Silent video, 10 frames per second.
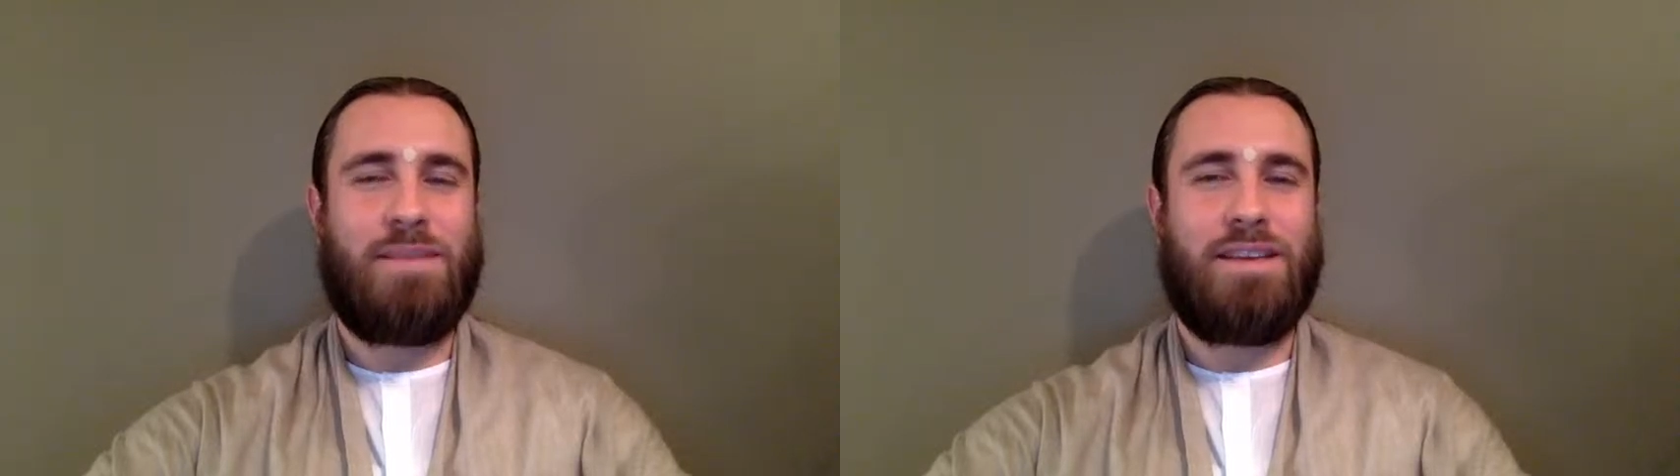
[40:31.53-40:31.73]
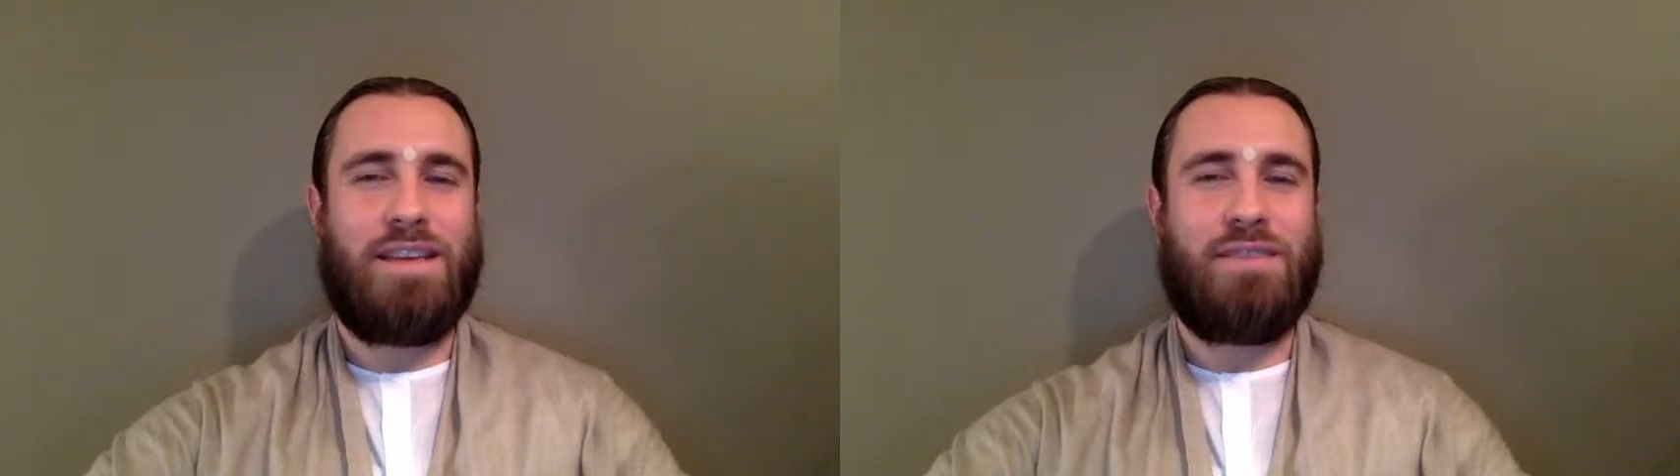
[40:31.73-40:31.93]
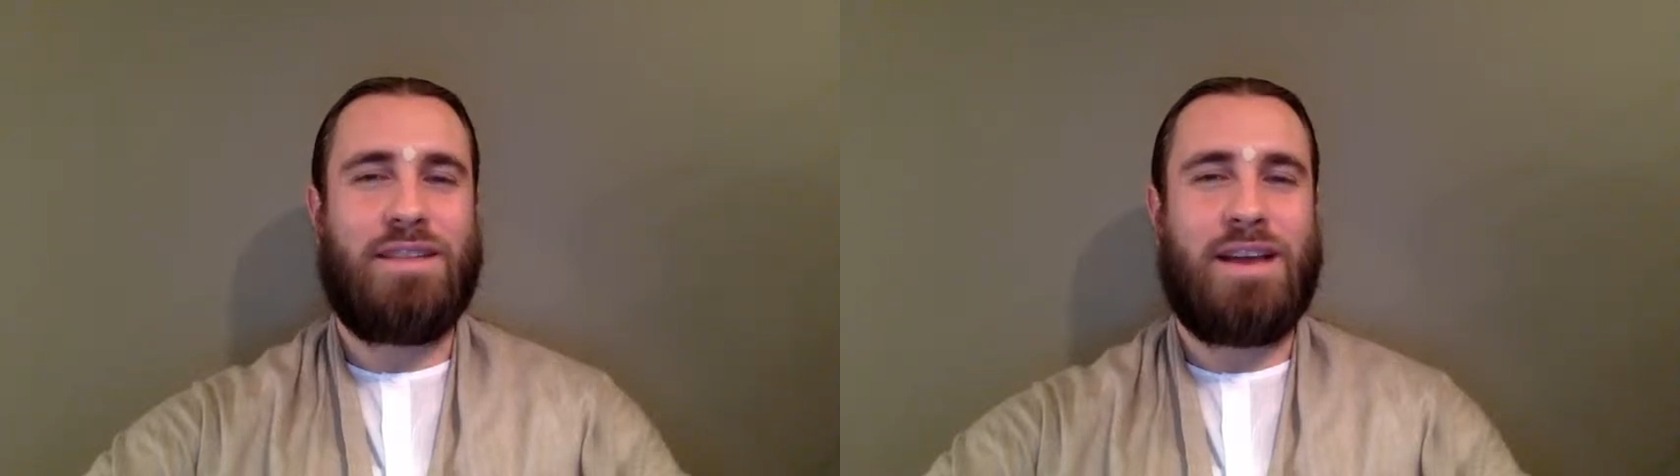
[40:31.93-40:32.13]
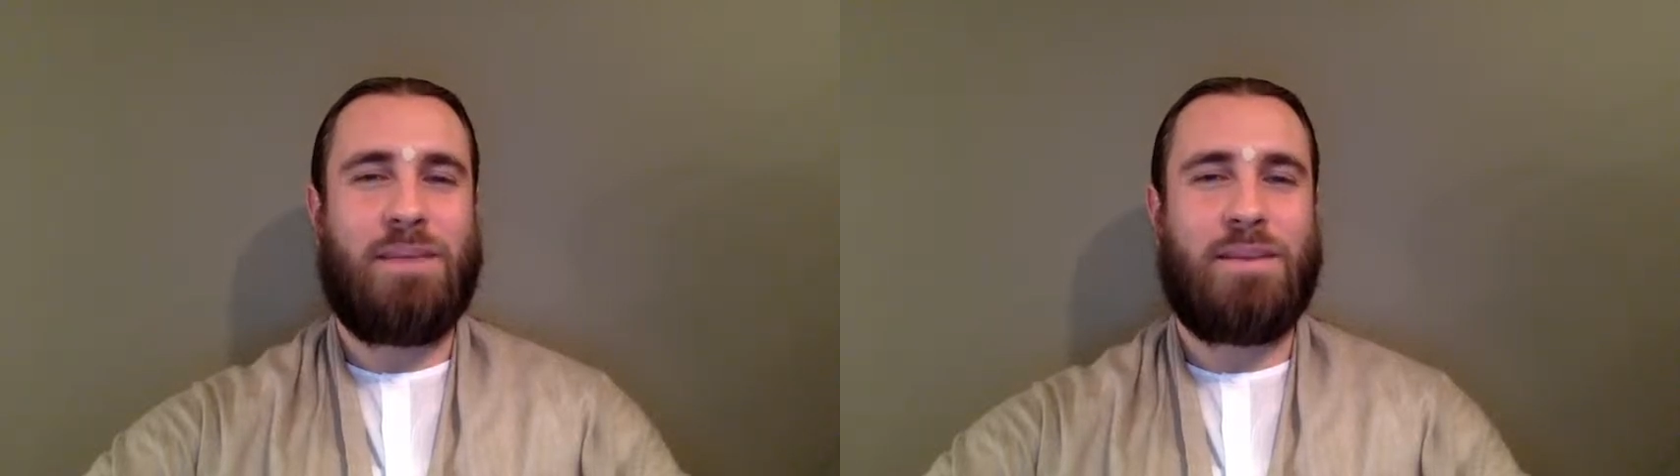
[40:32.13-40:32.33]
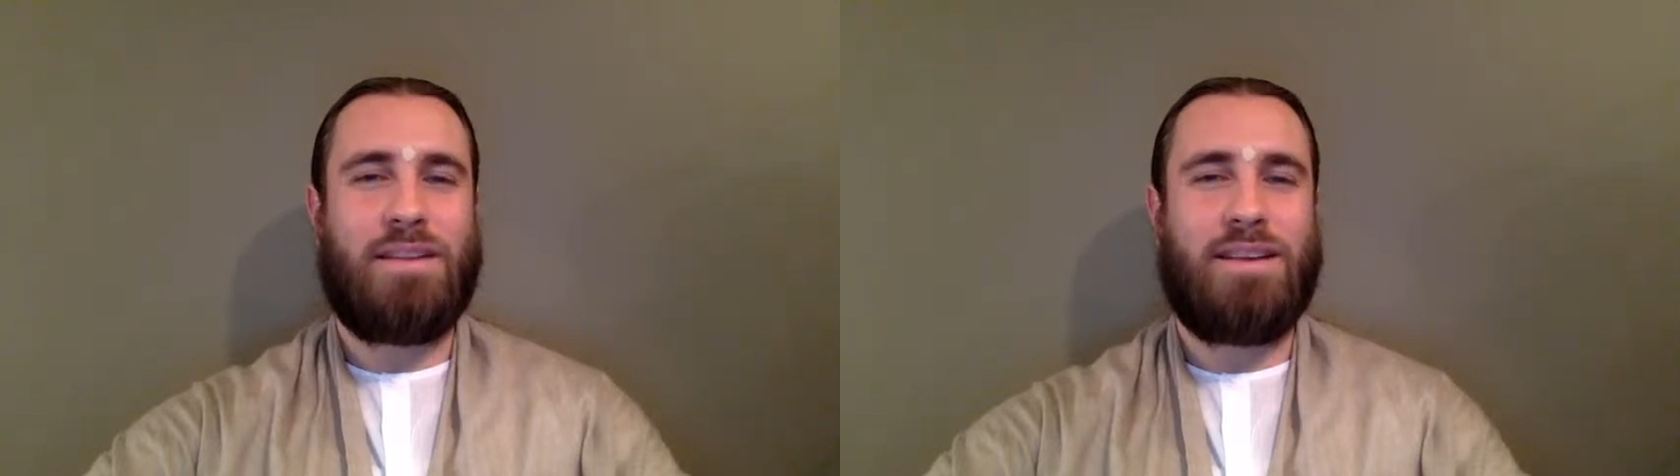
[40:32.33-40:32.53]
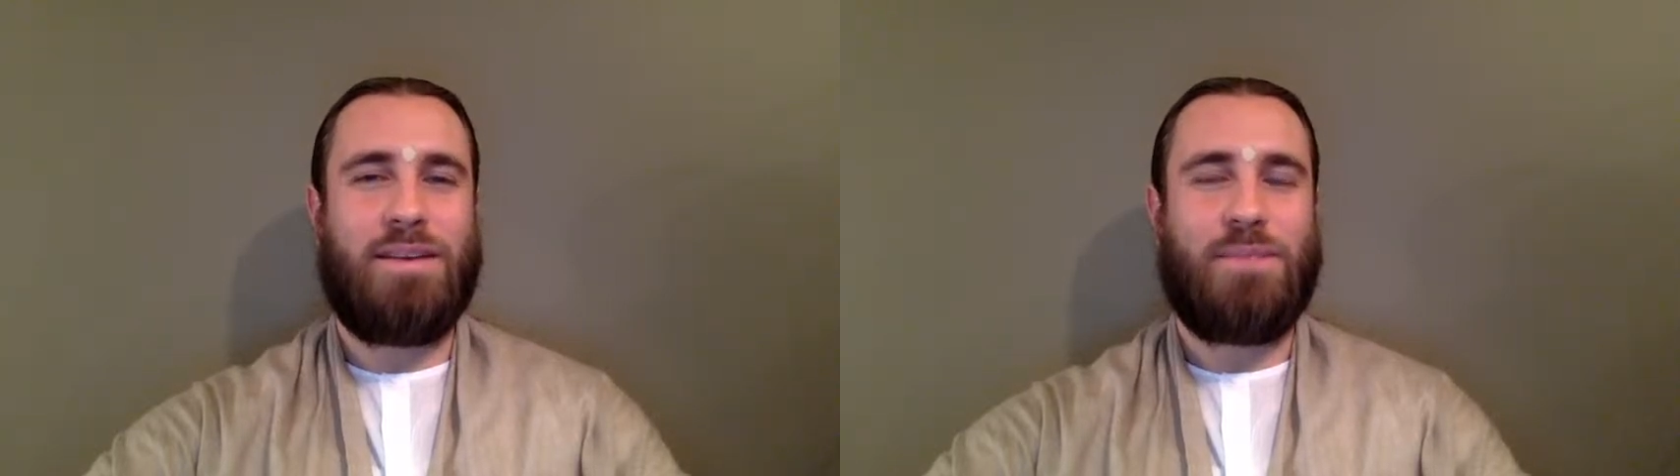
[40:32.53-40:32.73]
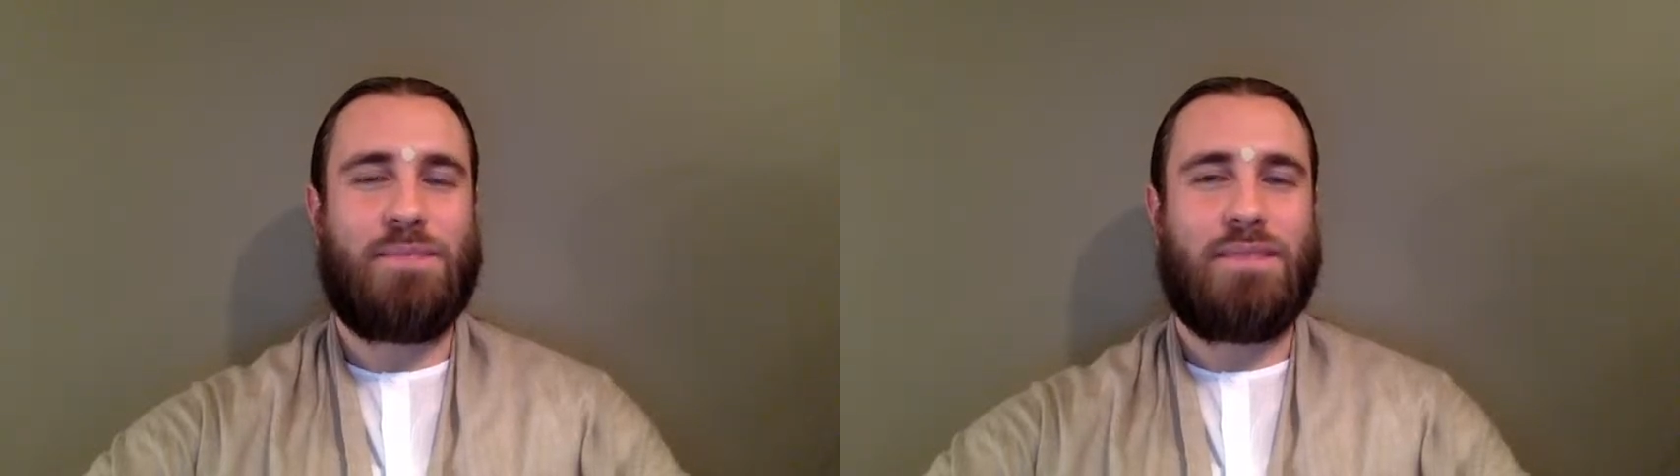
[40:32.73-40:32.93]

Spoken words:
been given the amrita,